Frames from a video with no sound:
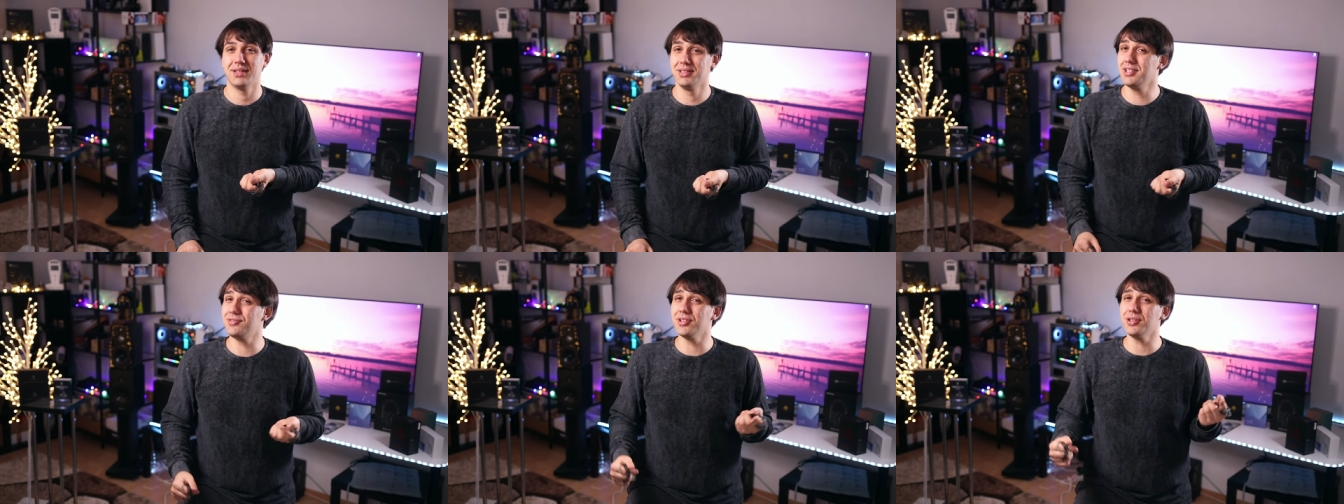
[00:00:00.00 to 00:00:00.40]

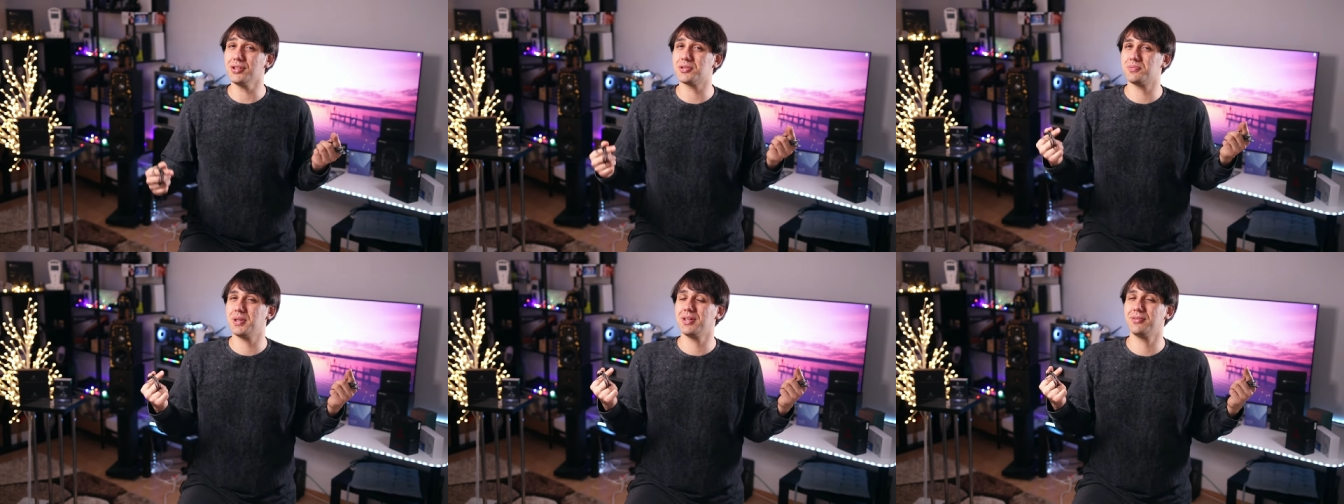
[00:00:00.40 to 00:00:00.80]
This video
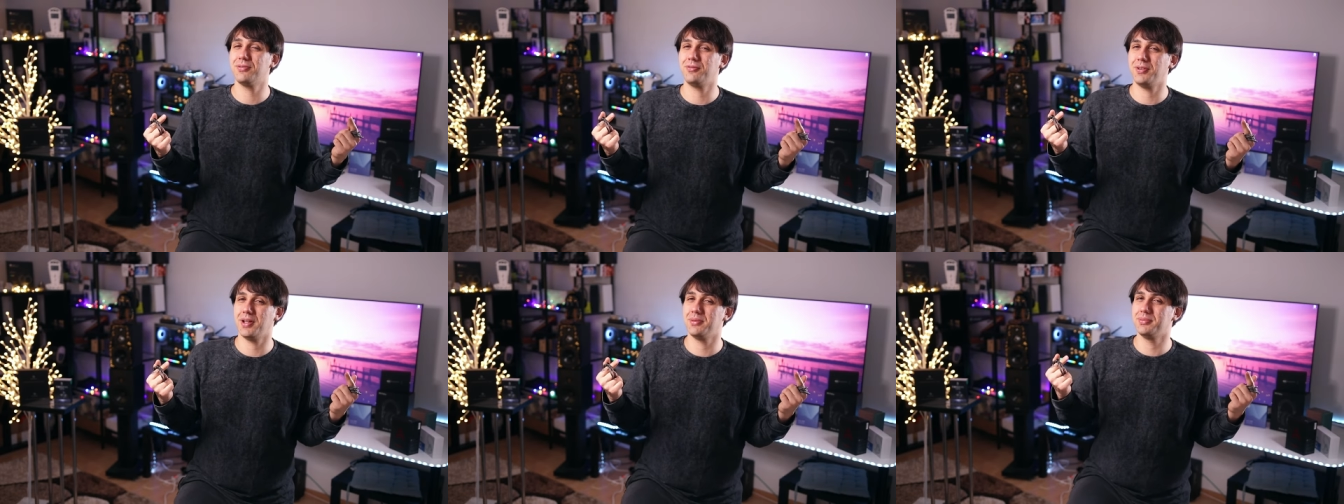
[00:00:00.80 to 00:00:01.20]
is being
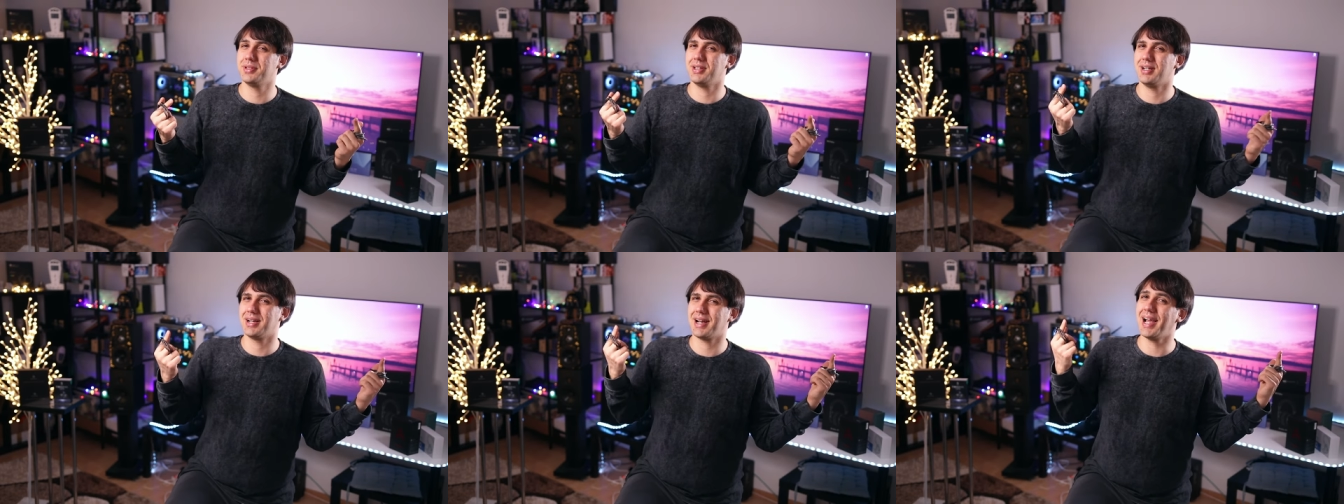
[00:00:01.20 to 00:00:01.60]

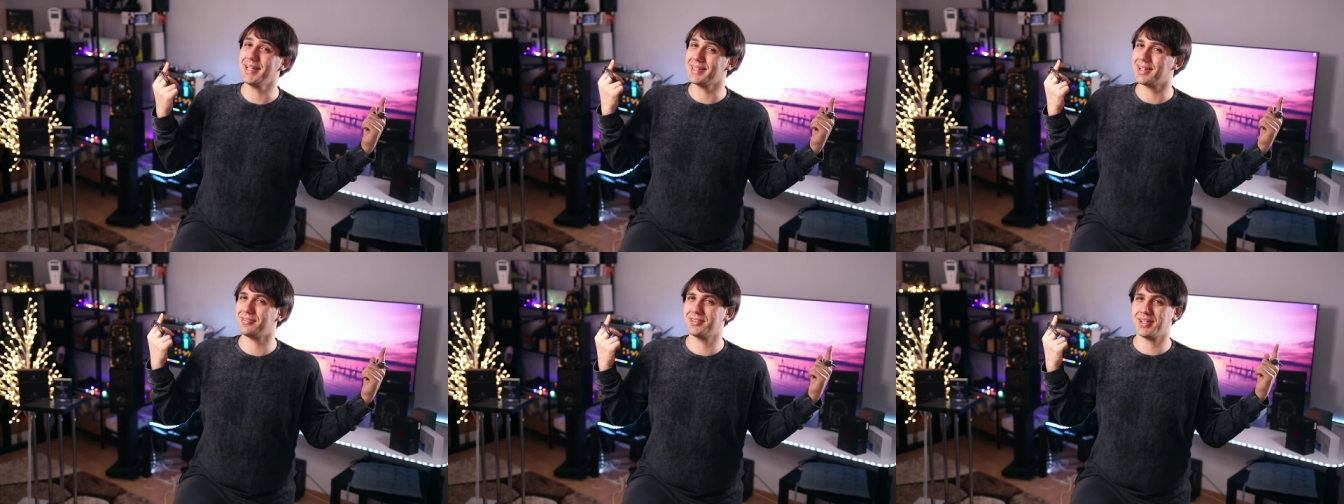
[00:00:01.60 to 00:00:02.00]
filmed
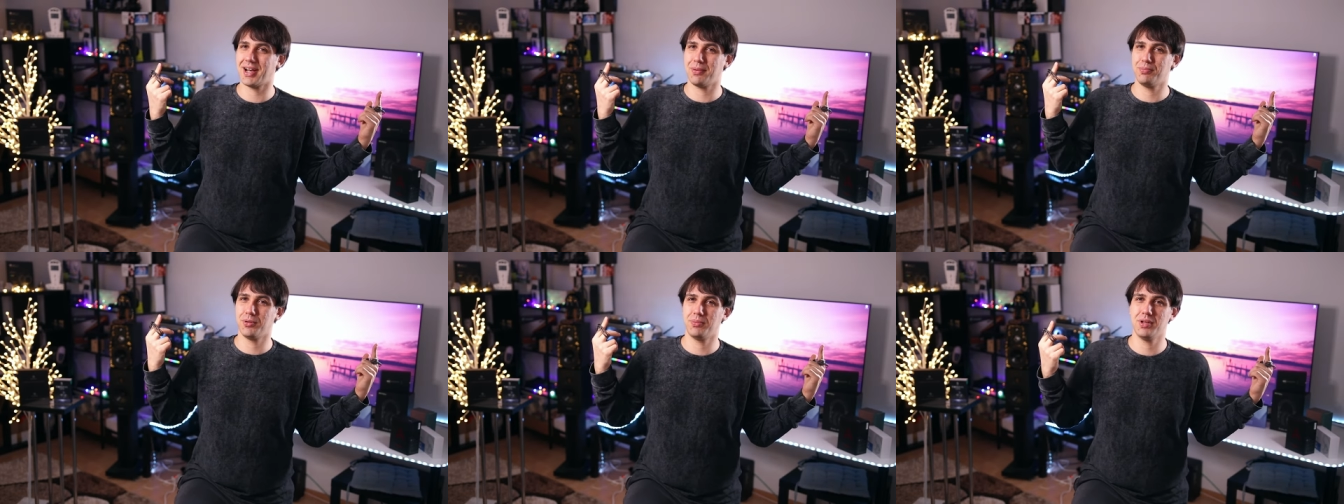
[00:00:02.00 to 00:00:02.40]
right after
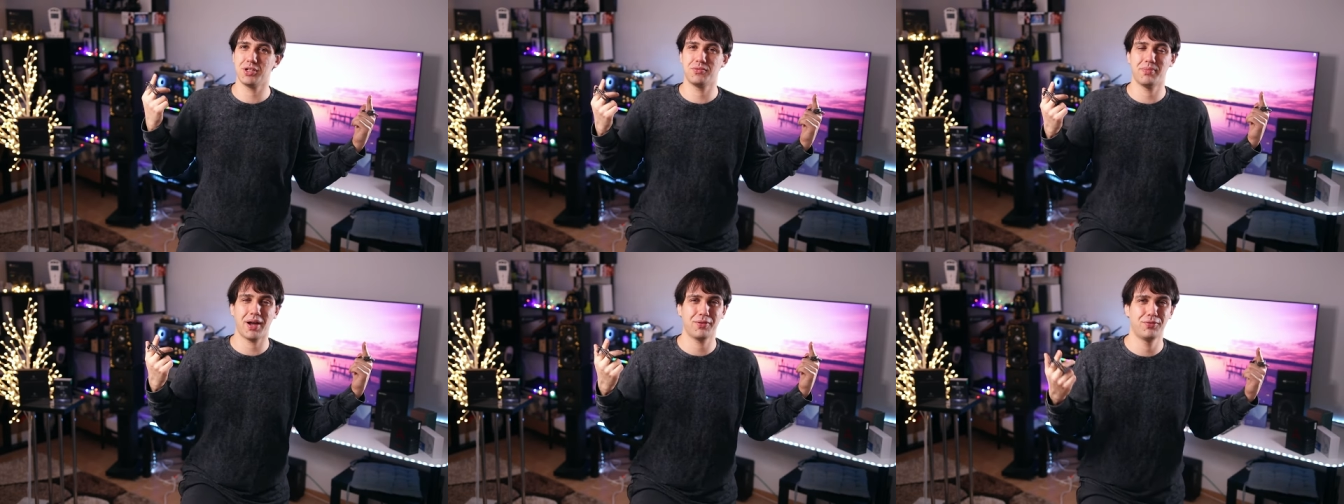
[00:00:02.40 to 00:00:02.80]
I
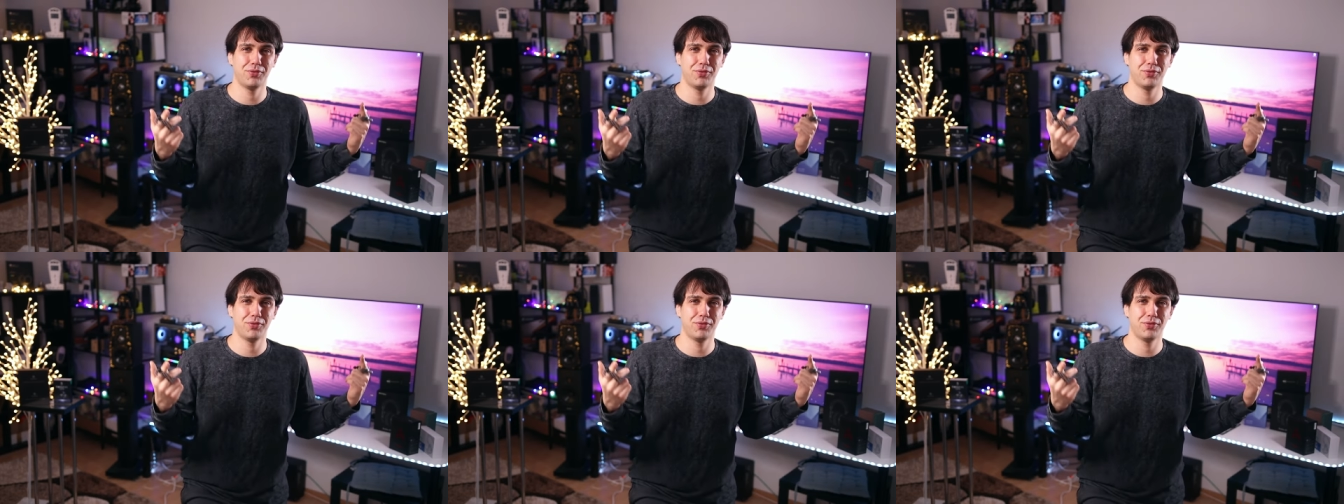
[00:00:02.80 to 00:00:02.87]
published my